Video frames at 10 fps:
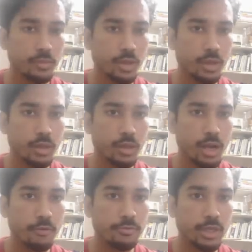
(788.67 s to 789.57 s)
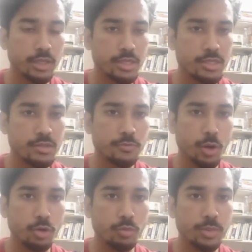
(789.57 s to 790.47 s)
Then after this
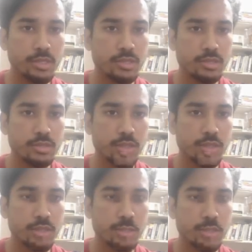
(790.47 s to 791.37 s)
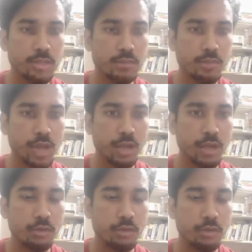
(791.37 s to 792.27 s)
for loop is done with,
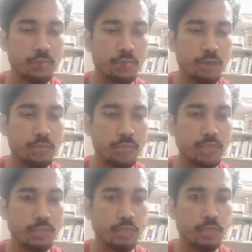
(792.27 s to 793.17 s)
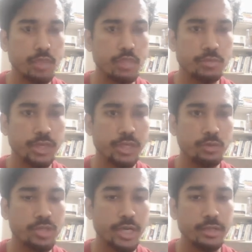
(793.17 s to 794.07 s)
what we need to do is we need
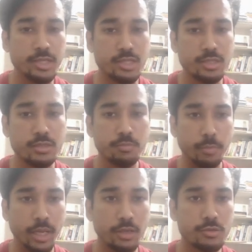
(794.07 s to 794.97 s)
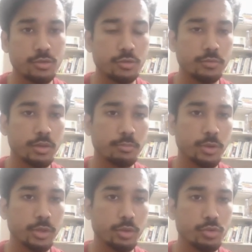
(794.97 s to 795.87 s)
to send this mail. So I'm
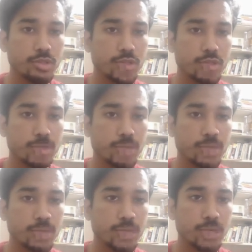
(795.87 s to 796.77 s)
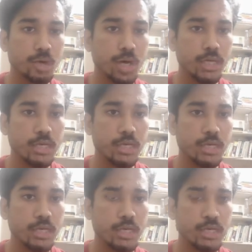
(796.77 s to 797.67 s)
going to use Java mail center dot
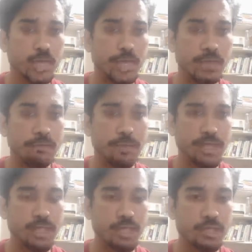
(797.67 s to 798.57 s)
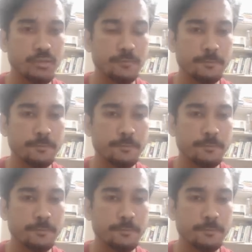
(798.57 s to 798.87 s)
send message.